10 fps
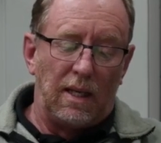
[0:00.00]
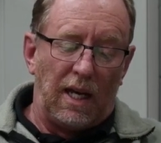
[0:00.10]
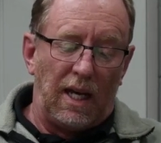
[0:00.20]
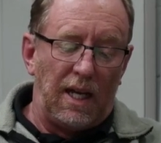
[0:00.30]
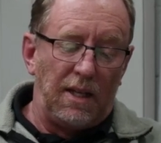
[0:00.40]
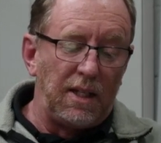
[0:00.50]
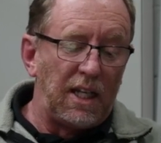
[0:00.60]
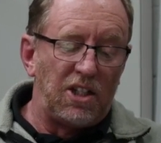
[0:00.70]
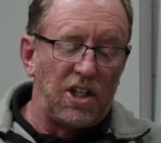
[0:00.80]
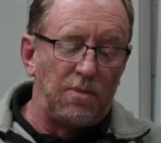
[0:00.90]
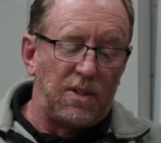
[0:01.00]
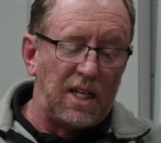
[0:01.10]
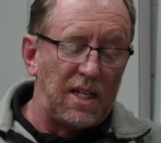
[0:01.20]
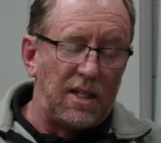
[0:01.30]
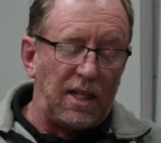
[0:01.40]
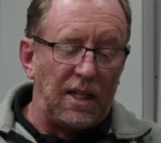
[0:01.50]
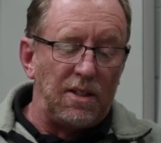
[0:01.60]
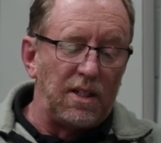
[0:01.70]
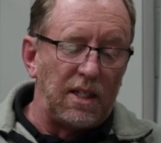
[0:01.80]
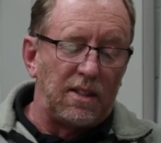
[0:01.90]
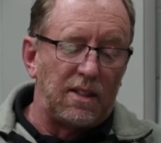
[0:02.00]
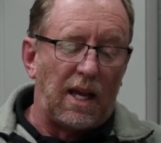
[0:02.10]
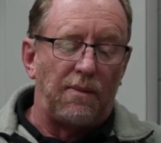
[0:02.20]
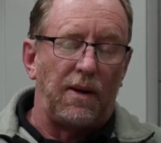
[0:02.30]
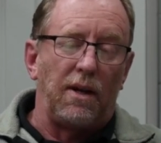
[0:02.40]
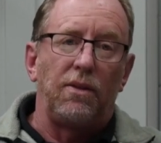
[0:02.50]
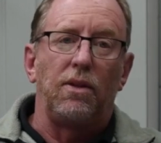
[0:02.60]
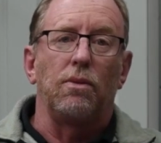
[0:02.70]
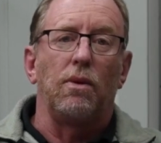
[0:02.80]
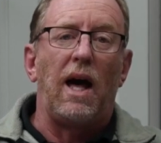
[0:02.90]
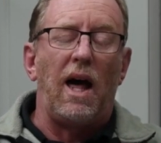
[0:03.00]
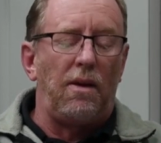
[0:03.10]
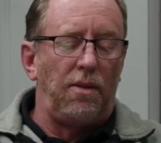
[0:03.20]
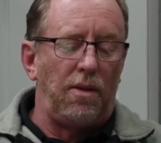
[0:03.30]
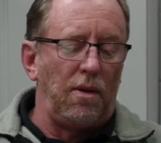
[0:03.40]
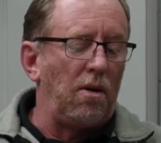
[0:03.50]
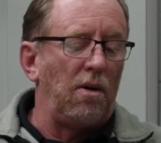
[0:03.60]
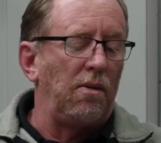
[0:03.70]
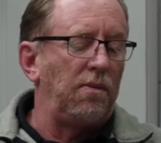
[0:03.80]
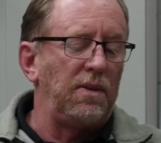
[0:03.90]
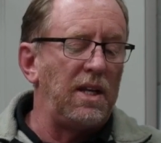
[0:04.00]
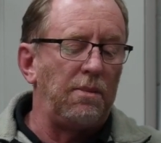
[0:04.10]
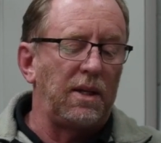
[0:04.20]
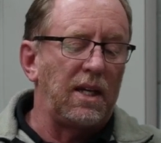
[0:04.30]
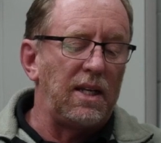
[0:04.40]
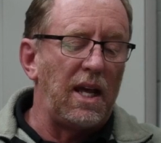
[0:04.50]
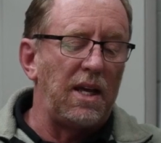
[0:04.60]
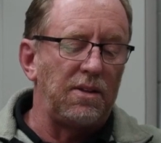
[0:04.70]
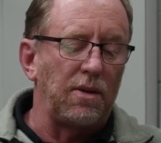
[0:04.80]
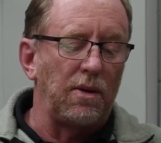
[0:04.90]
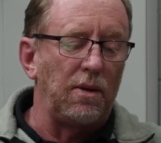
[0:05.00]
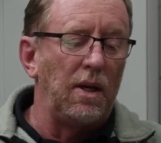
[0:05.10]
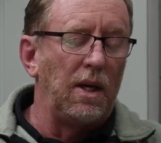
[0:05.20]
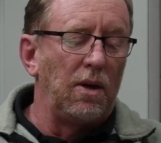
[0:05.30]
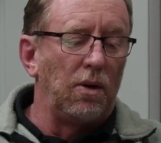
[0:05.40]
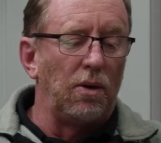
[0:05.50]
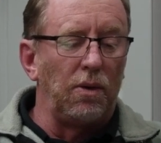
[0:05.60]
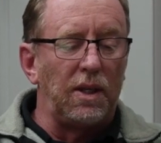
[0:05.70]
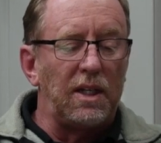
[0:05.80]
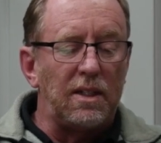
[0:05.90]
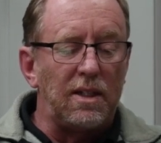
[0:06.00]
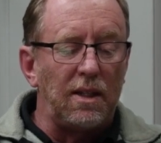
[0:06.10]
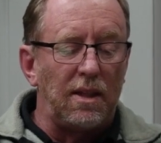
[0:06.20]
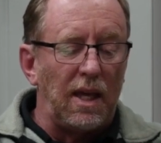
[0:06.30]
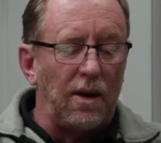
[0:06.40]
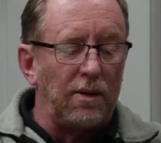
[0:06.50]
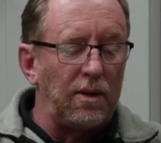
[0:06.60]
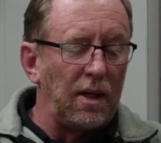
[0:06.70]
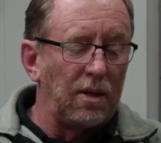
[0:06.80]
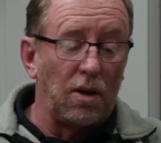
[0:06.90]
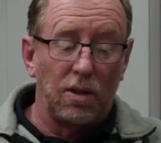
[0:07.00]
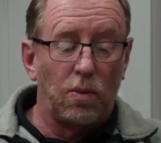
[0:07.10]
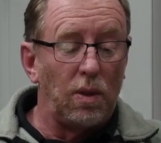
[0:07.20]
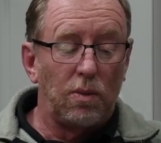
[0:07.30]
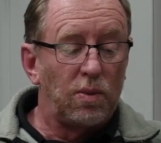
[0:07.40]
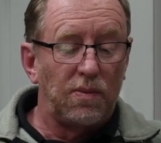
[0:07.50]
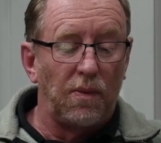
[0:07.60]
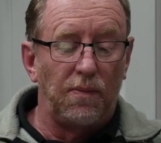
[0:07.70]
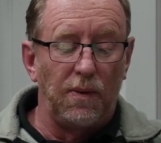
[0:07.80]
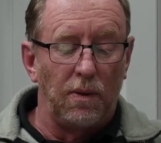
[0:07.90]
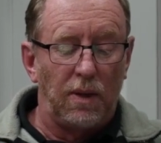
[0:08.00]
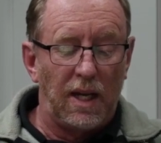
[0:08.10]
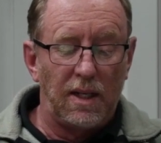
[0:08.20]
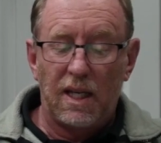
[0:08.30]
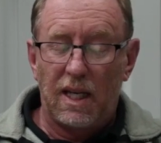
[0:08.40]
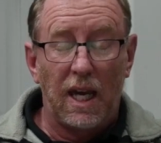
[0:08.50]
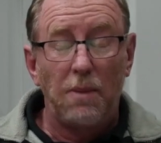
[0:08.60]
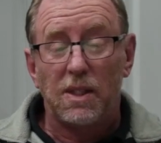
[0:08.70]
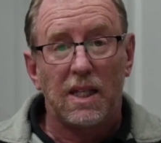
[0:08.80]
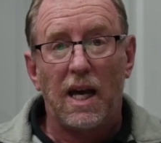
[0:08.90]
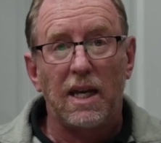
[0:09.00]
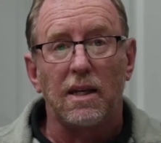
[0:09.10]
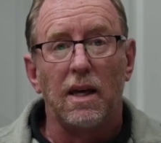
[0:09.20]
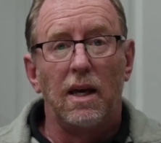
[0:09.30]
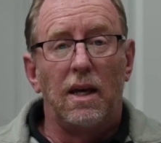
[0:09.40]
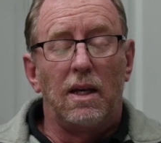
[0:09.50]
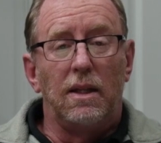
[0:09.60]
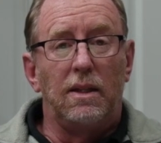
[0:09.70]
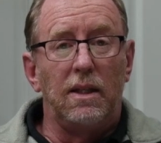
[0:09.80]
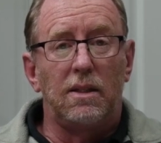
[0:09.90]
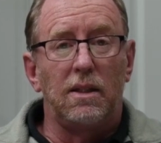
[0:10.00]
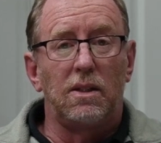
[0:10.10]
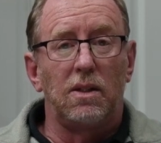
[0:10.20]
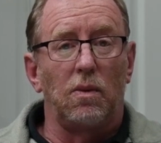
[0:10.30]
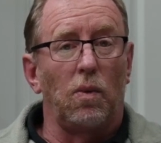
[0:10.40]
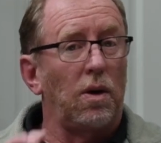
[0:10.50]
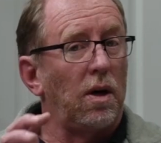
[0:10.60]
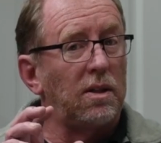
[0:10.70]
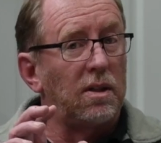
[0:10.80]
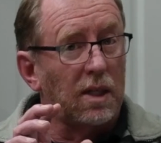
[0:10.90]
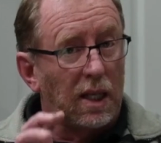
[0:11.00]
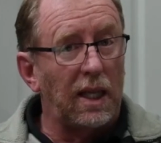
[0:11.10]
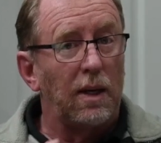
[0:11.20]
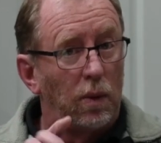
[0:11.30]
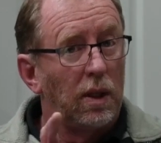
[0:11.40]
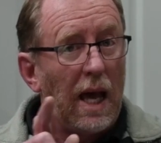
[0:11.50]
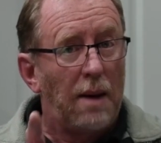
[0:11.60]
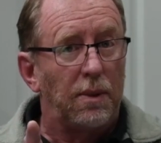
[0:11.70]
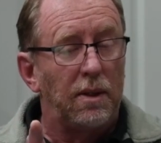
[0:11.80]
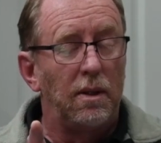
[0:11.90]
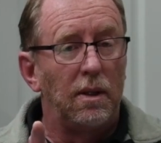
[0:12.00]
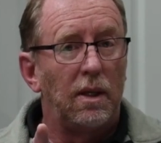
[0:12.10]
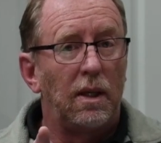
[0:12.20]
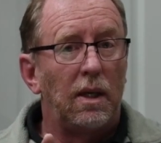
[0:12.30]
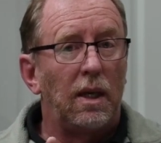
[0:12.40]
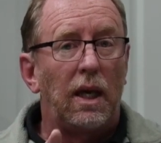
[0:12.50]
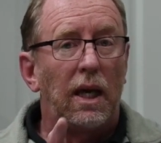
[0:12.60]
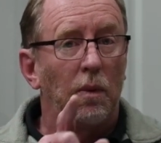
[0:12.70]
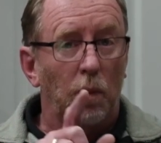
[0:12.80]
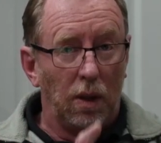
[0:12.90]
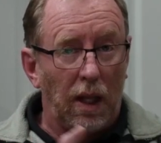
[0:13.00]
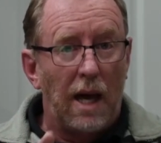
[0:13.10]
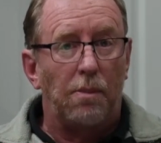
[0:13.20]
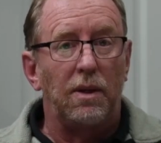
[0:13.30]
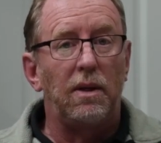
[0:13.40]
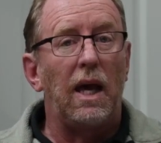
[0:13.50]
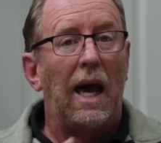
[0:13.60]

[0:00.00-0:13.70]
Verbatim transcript: And Egypt did indeed suffer the wrath of Nebuchadnezzar and all that he did there. And God's word was fulfilled. And he keeps saying, This is what I declare will happen. It will happen.